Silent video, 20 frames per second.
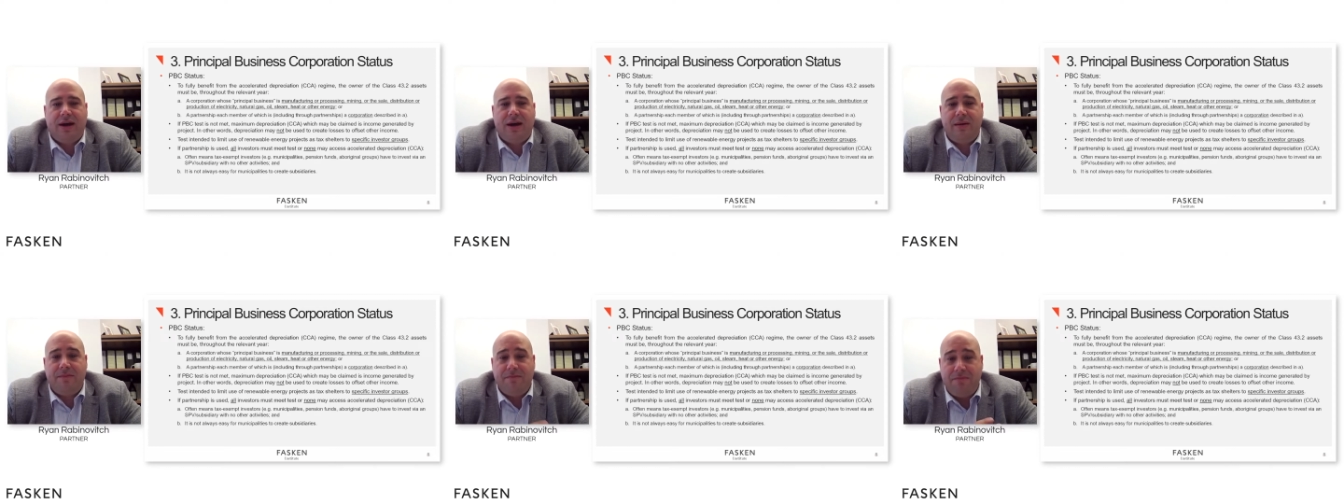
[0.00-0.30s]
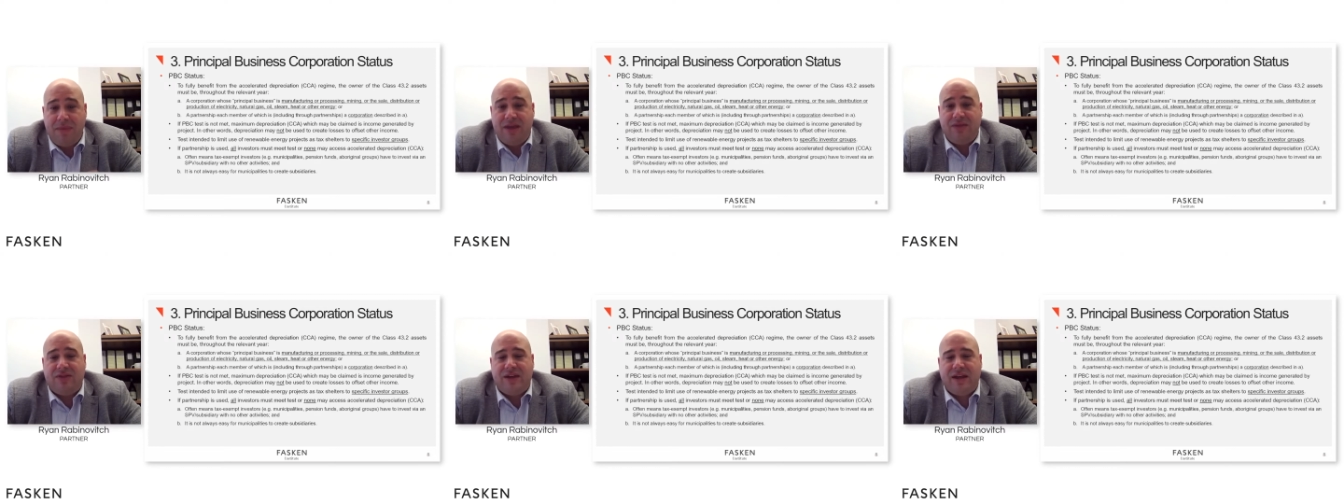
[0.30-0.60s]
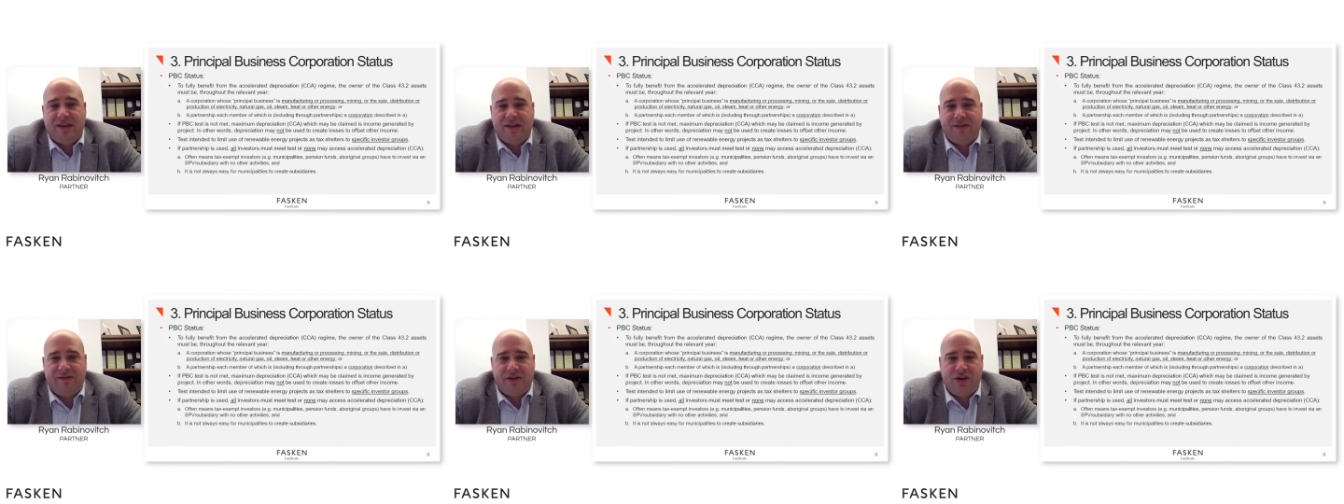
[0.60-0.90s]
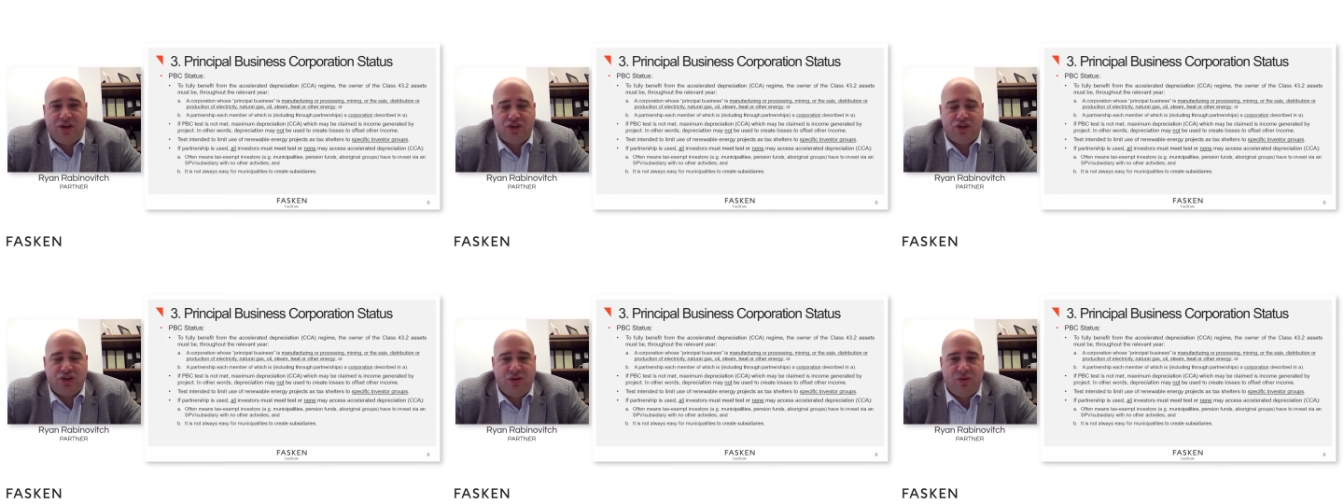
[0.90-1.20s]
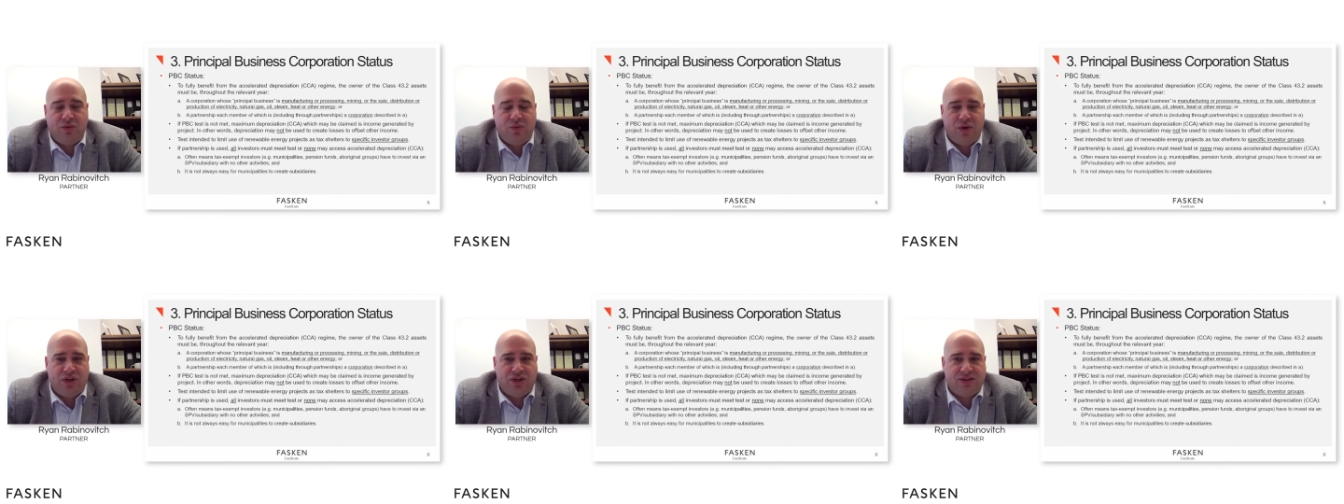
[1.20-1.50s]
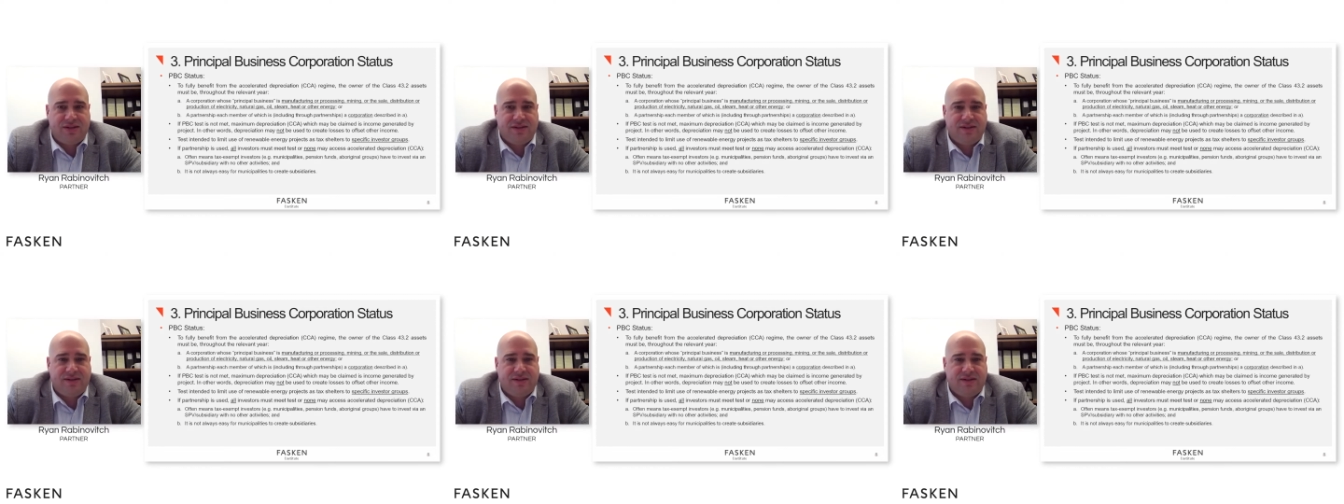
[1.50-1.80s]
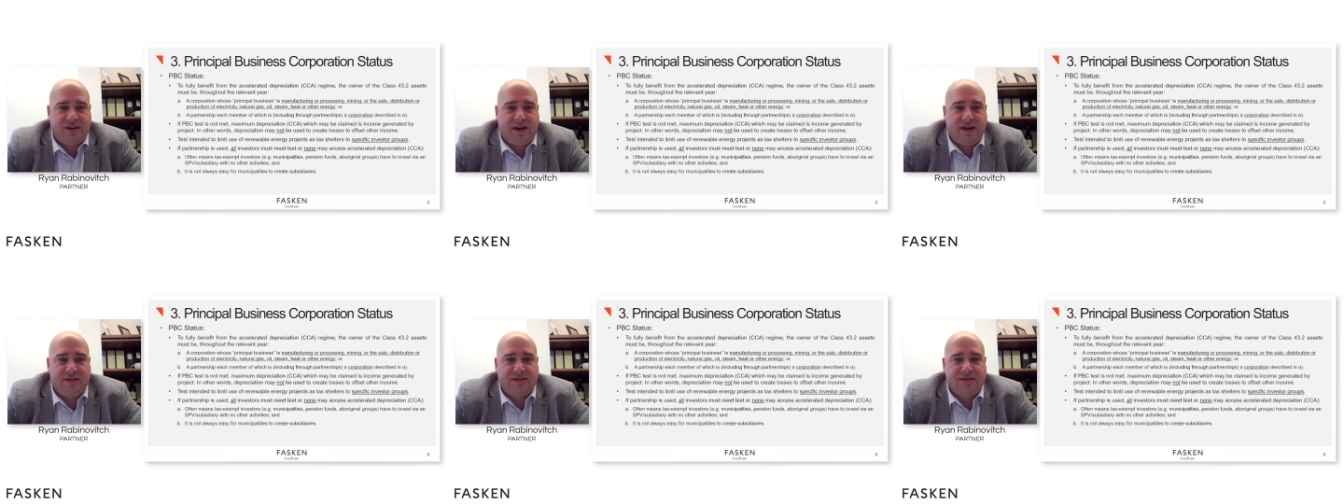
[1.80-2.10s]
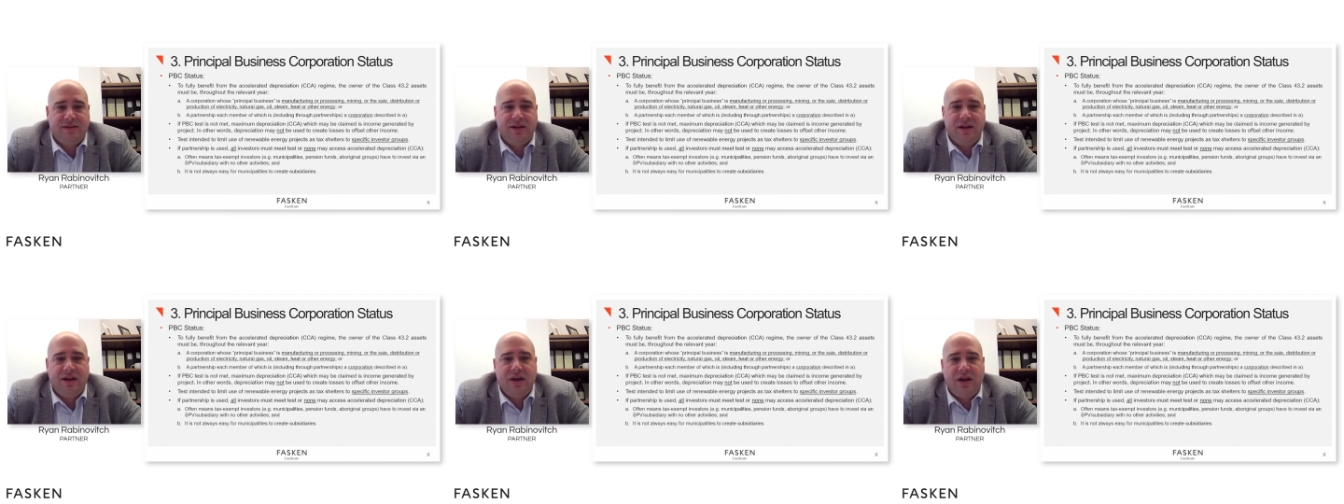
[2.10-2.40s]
meet the definition we just discussed.